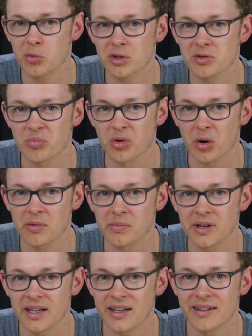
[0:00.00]
I would
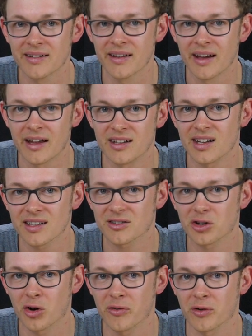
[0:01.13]
probably not
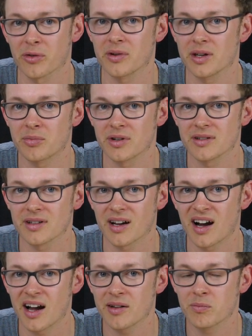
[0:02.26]
go for 3D printing.
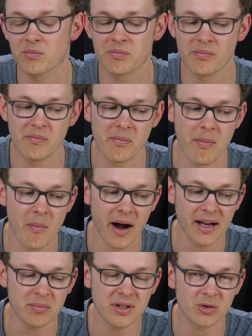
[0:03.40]
I
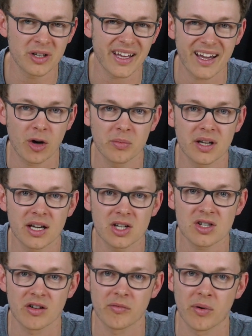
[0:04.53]
might be doing a
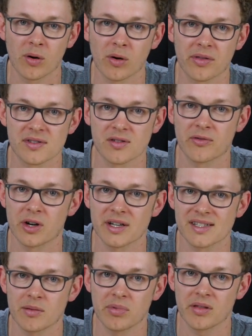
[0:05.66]
combination of both. So for
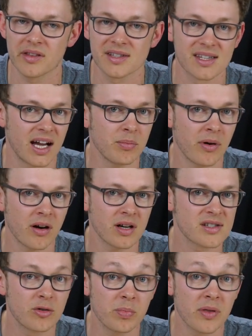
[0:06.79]
example, the side
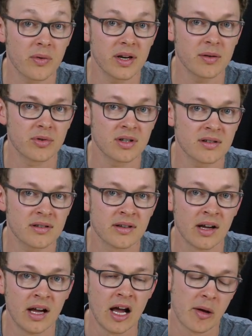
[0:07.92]
parts could be 3D printed,
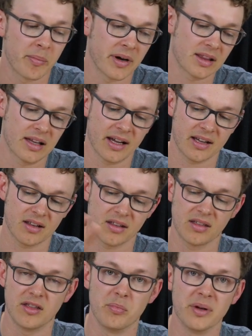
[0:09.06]
but like
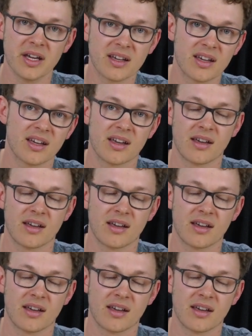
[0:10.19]
the big